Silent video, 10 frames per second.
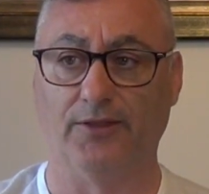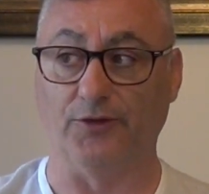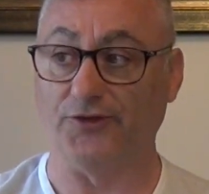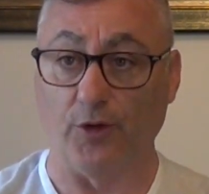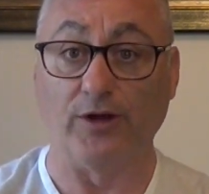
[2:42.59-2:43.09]

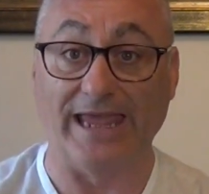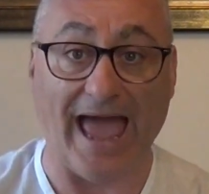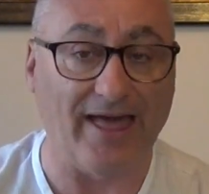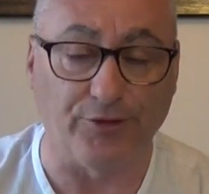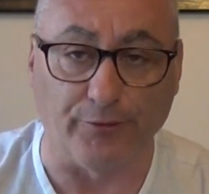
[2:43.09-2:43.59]
There's no
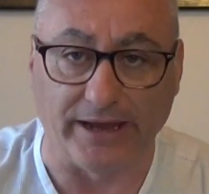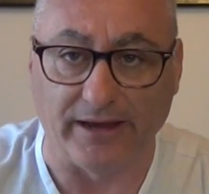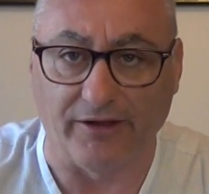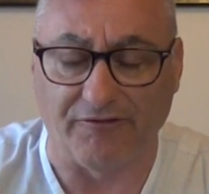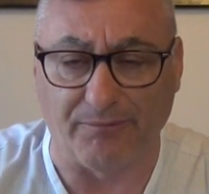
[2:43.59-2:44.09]

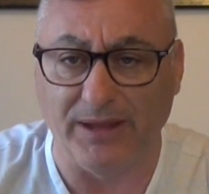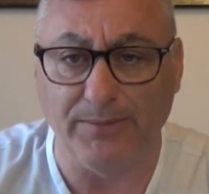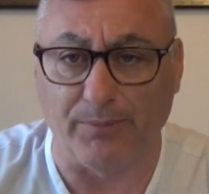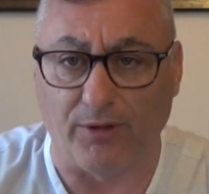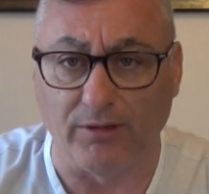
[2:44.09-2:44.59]
gathering of
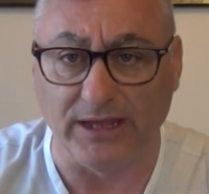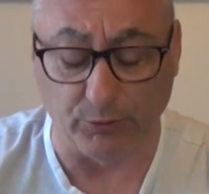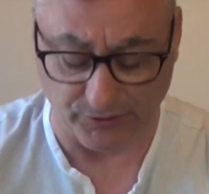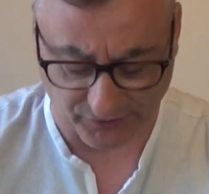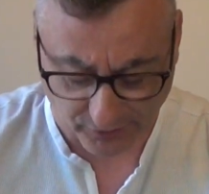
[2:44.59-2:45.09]
people. He
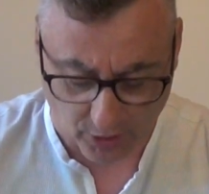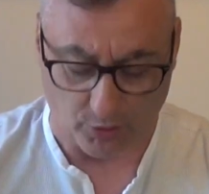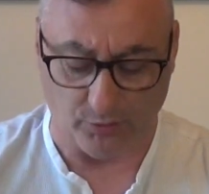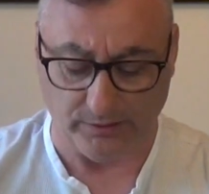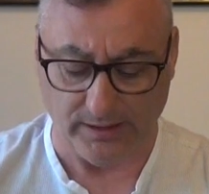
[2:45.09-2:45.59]
was
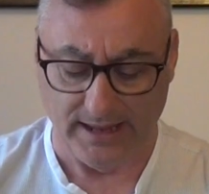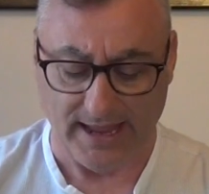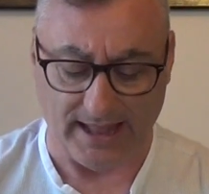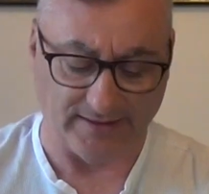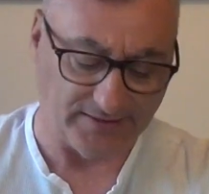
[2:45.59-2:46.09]
alone.
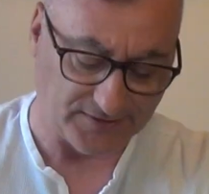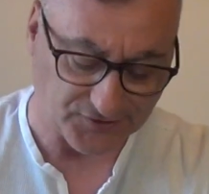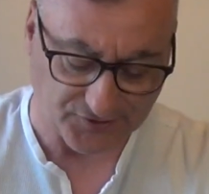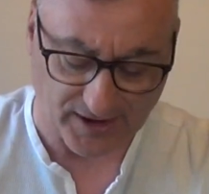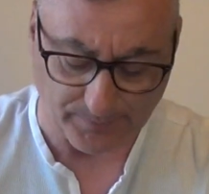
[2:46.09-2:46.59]
And then the
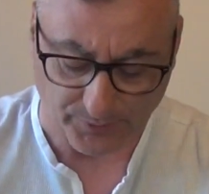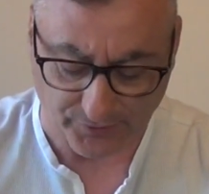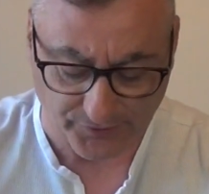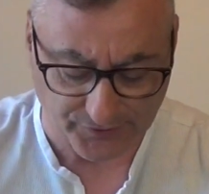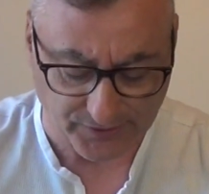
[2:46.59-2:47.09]

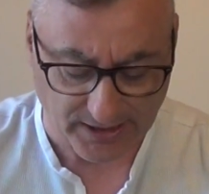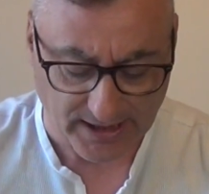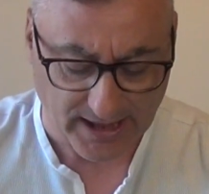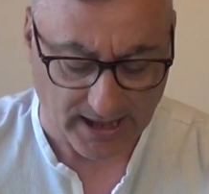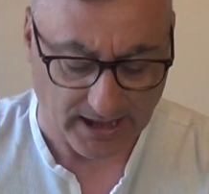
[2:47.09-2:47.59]
disciples,
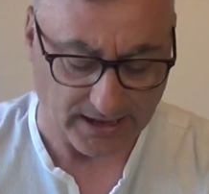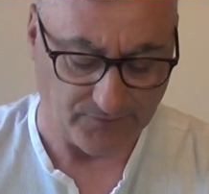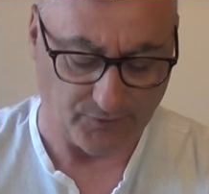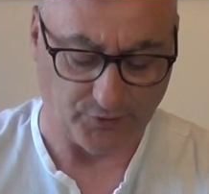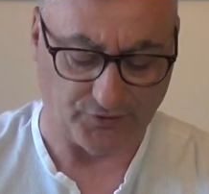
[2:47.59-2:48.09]

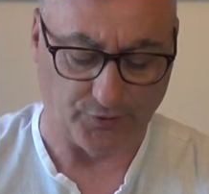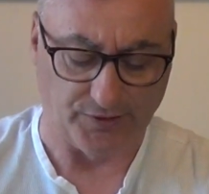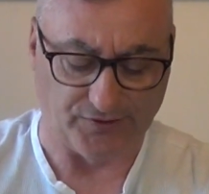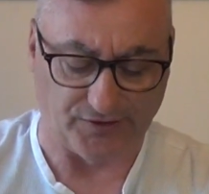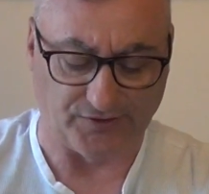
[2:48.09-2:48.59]
in verse
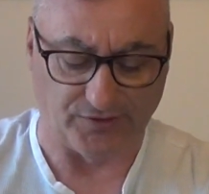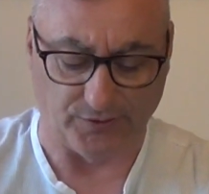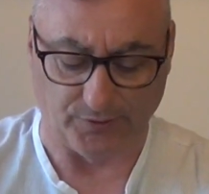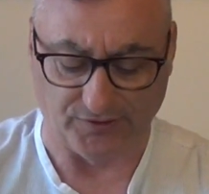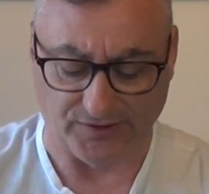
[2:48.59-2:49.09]
36 and
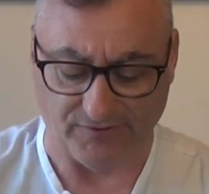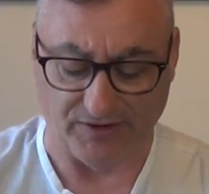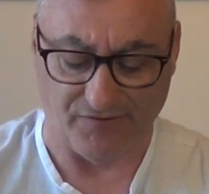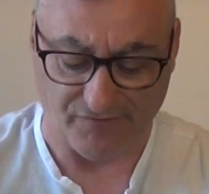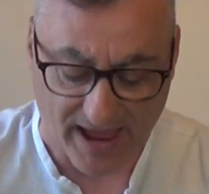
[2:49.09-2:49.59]

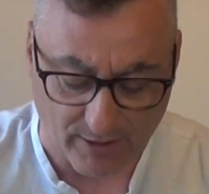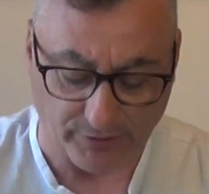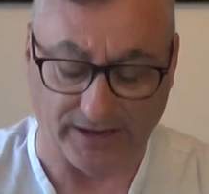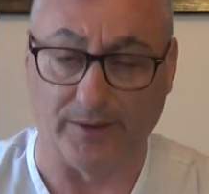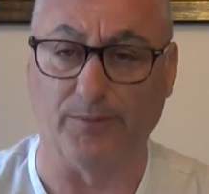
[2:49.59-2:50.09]
37,
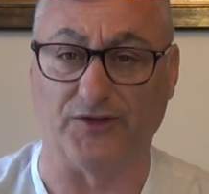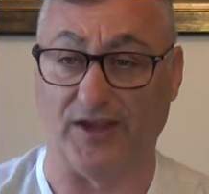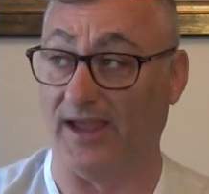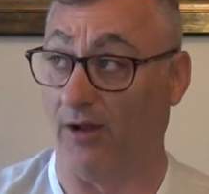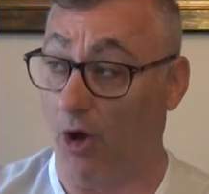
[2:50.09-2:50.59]
found him,
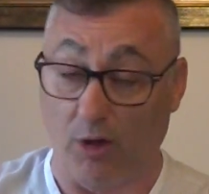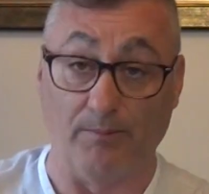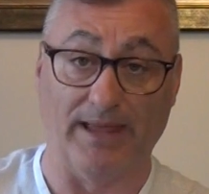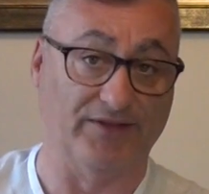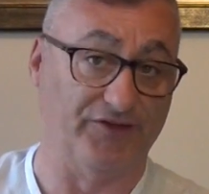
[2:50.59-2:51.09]
saying, all
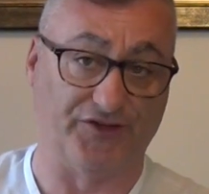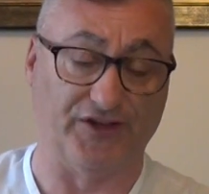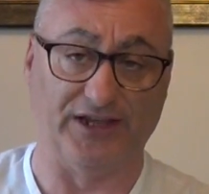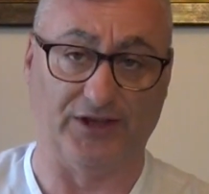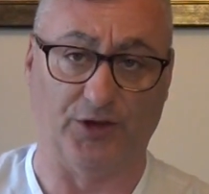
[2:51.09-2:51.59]
men
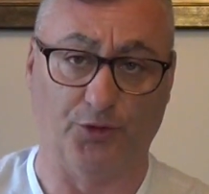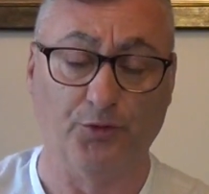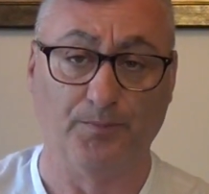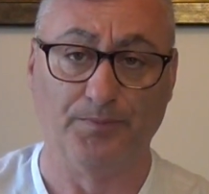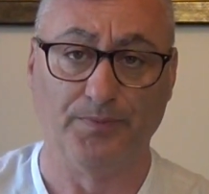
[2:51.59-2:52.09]
seek
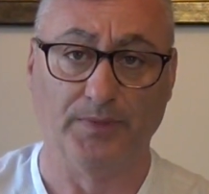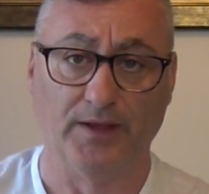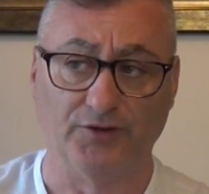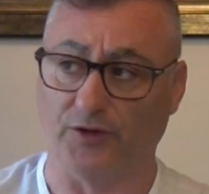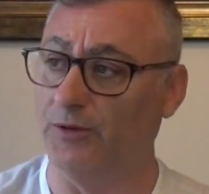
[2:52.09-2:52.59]
you.
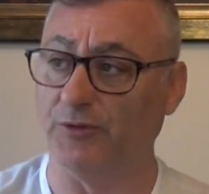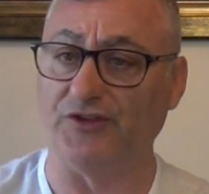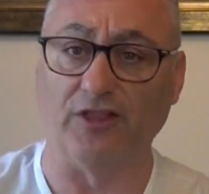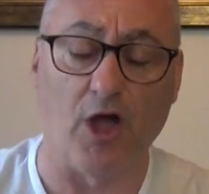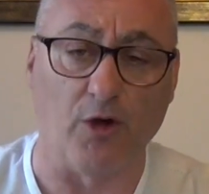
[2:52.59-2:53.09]
So he was
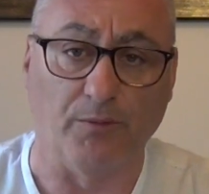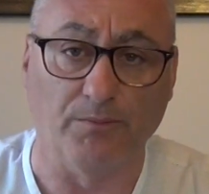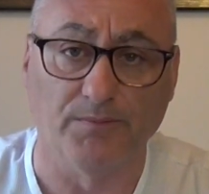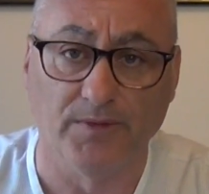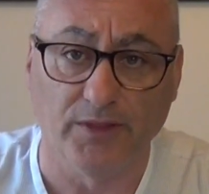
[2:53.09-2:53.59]

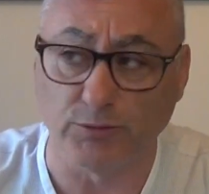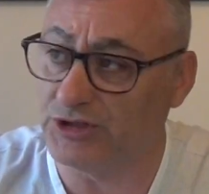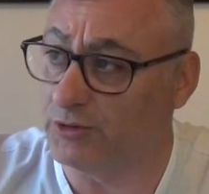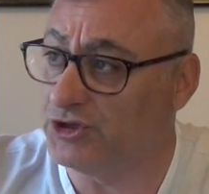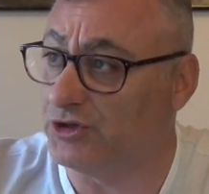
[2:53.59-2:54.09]
alone. There was
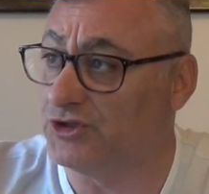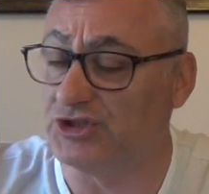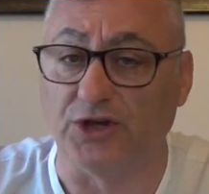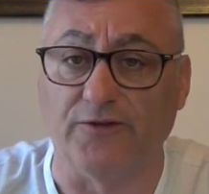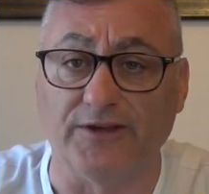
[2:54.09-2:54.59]
no church
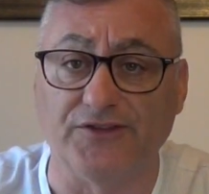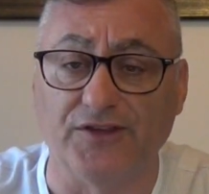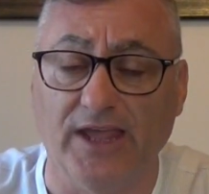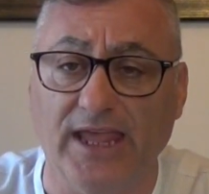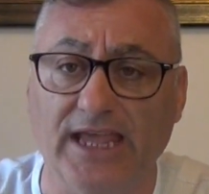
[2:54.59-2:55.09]

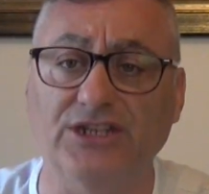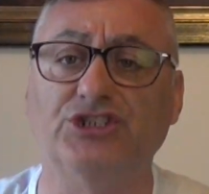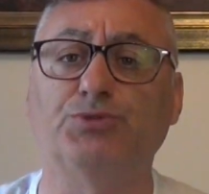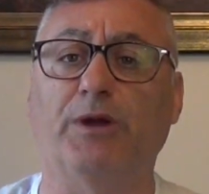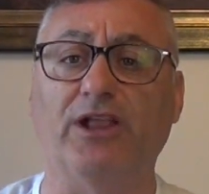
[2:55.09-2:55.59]
service. He
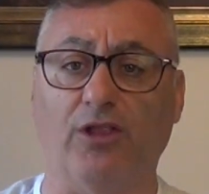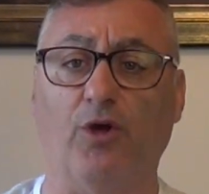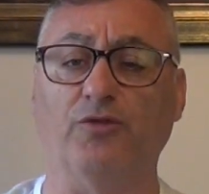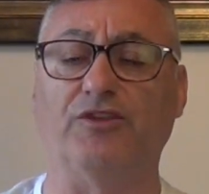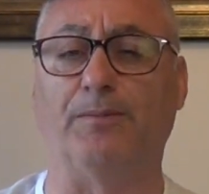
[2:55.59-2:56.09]
just went
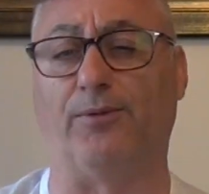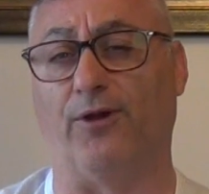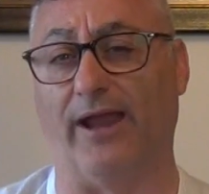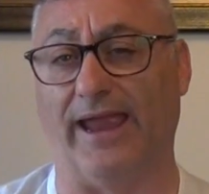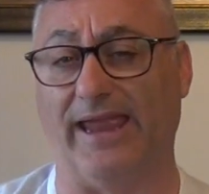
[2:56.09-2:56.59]
alone to
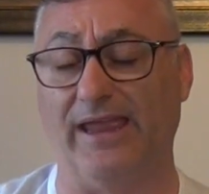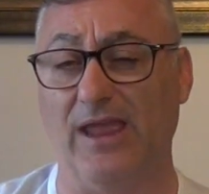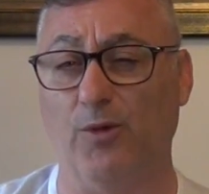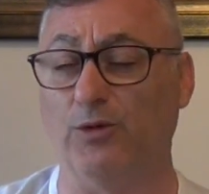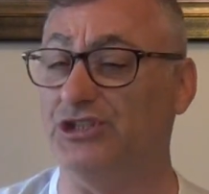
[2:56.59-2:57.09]
pray,
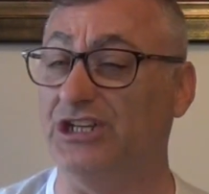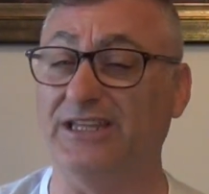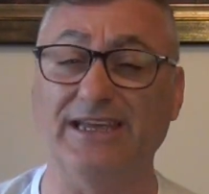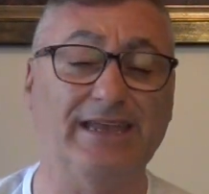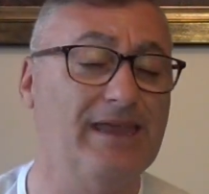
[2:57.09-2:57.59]
which he
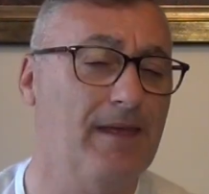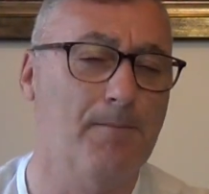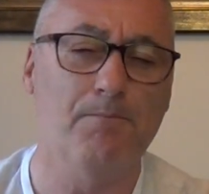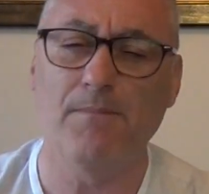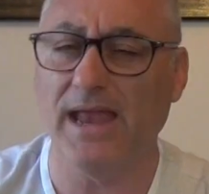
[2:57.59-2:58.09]
did
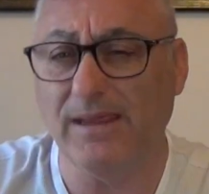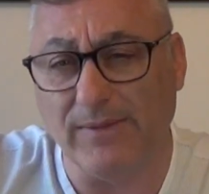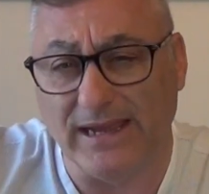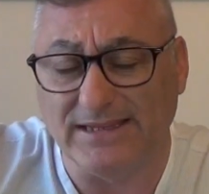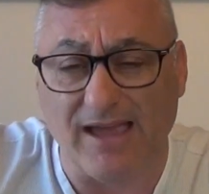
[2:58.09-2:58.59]
many,
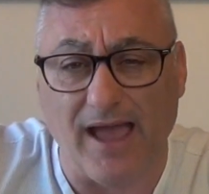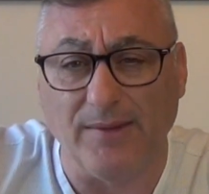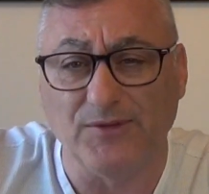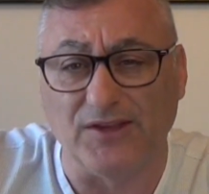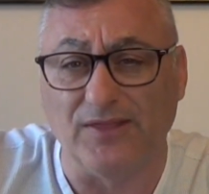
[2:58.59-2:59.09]
many
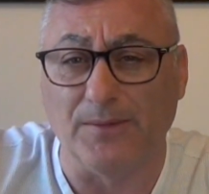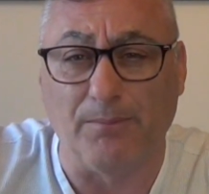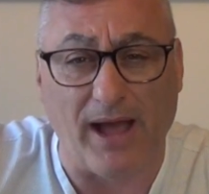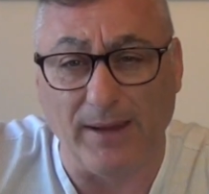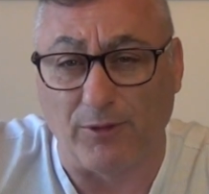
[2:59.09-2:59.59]
times in the
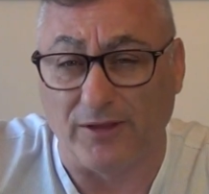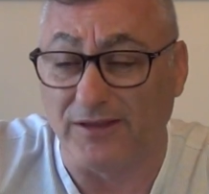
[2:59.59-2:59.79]
Bible.